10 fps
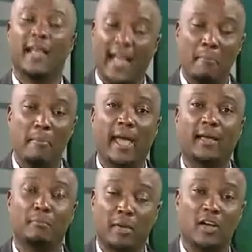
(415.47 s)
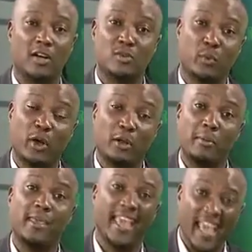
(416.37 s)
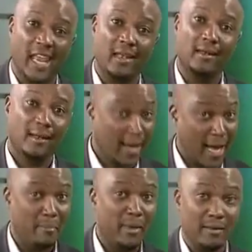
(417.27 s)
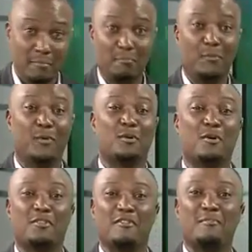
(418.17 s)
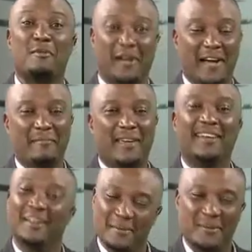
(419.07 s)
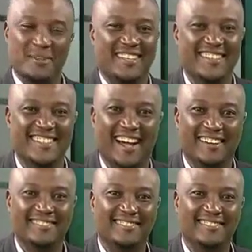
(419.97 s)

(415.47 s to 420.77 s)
Come back because we're going to be I'm in with the author of the book. I'm in. We'll see you just now.